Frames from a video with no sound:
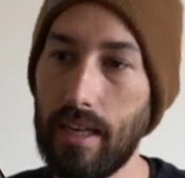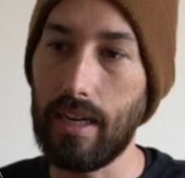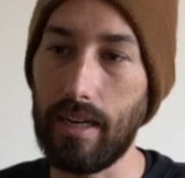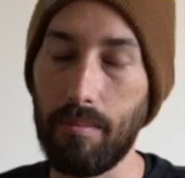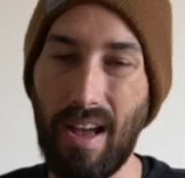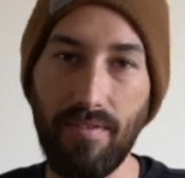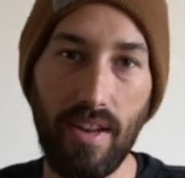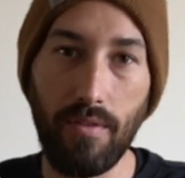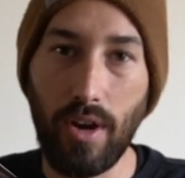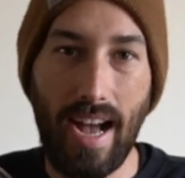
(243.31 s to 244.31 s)
Um, I've
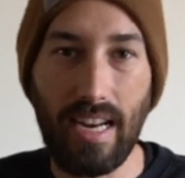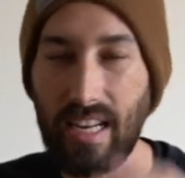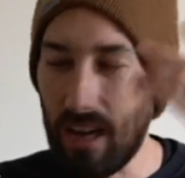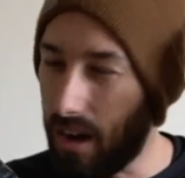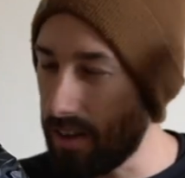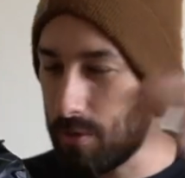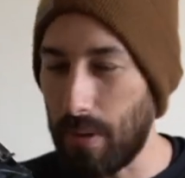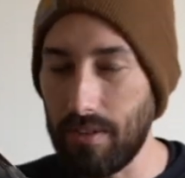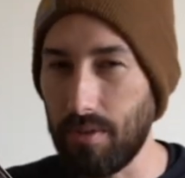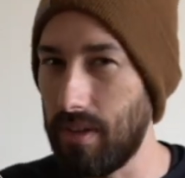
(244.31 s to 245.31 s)
never had any hot
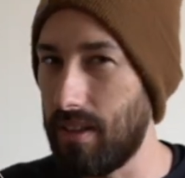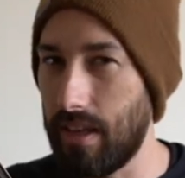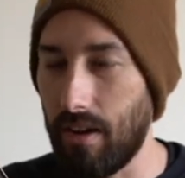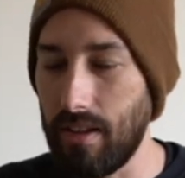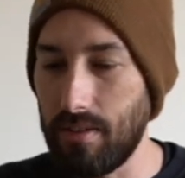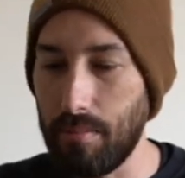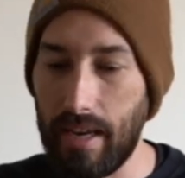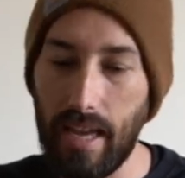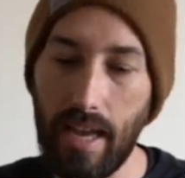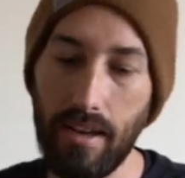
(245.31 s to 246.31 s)
spots or anything on this in my
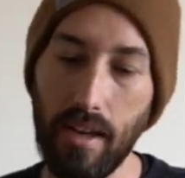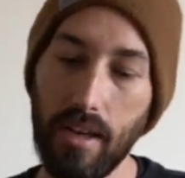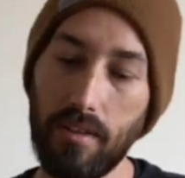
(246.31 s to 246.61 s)
head.